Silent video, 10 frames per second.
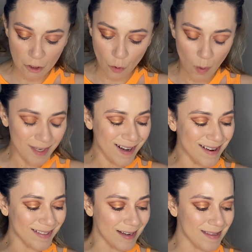You know what,
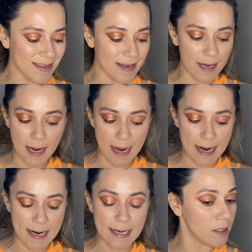guys? I think
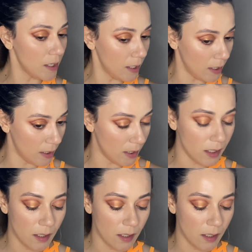I did